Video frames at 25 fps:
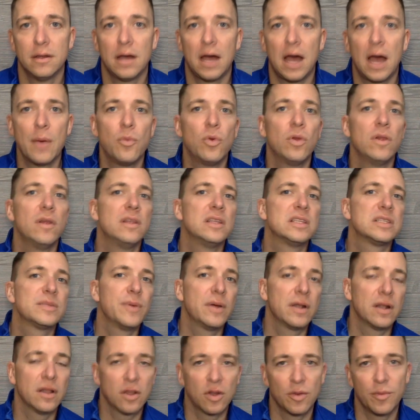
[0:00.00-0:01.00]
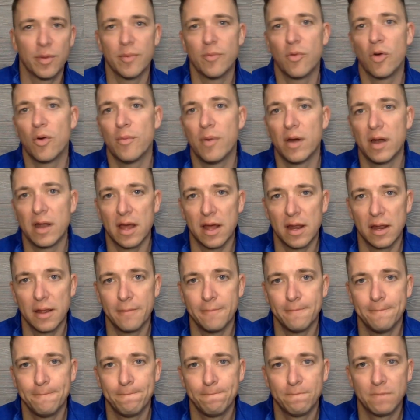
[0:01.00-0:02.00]
I'm willing to spend a little bit more money on
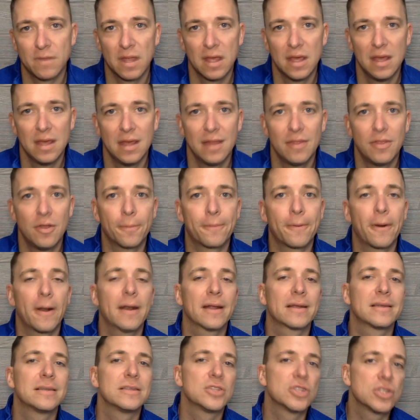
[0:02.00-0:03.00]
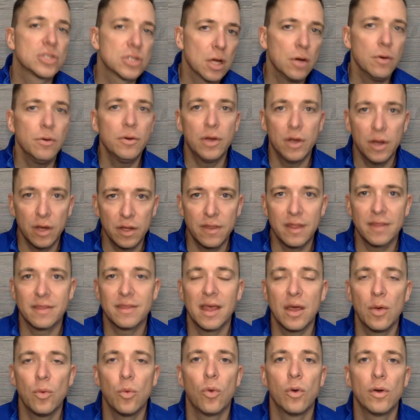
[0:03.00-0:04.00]
it. Their product is so good that
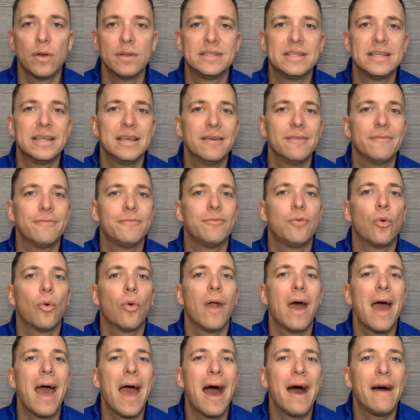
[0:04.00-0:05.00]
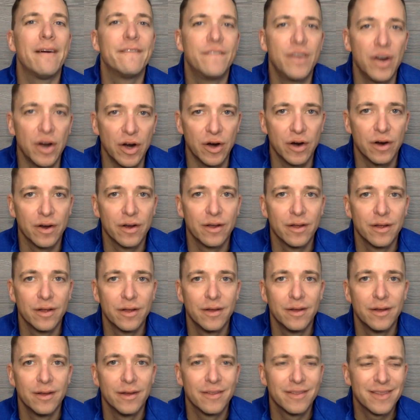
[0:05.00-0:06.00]
they warranty it forever.
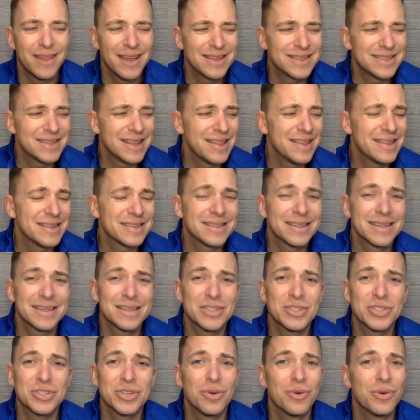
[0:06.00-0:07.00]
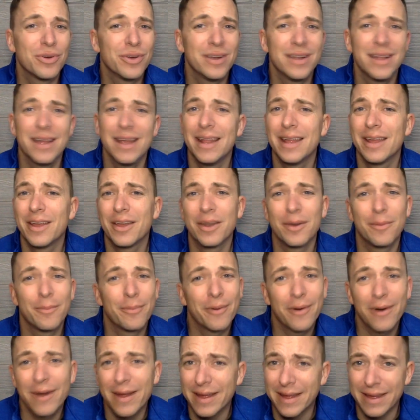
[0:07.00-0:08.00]
They say this thing is so good it ain't gonna
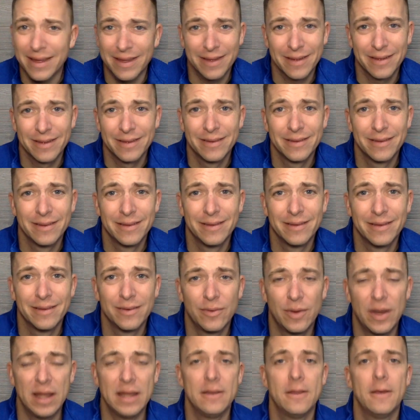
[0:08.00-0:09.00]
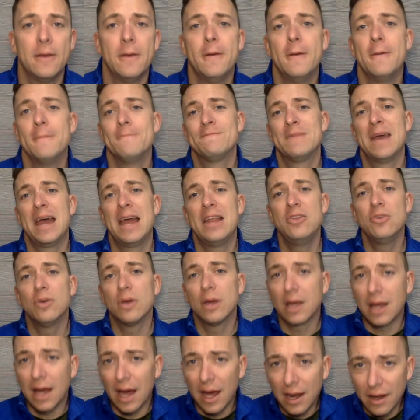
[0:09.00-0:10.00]
break, right? And you
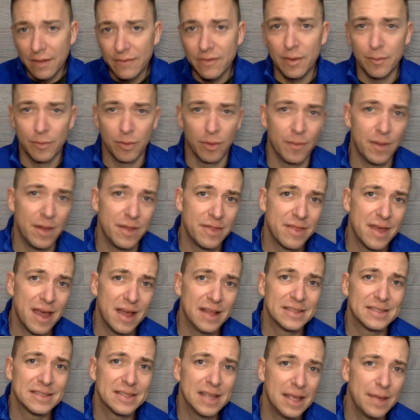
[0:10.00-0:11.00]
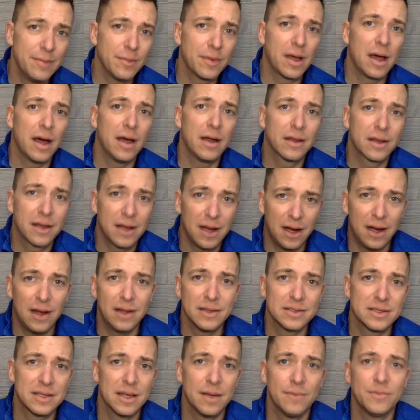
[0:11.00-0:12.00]
can kind of implement that same kind of
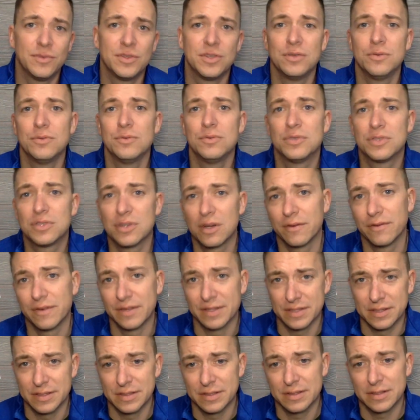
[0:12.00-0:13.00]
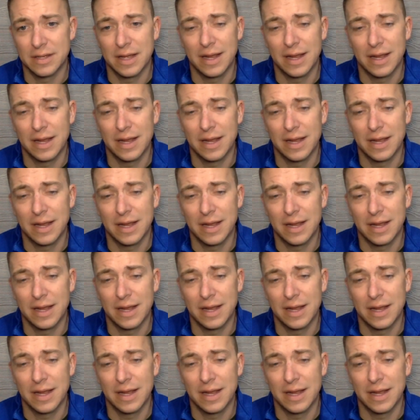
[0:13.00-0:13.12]
concept to services.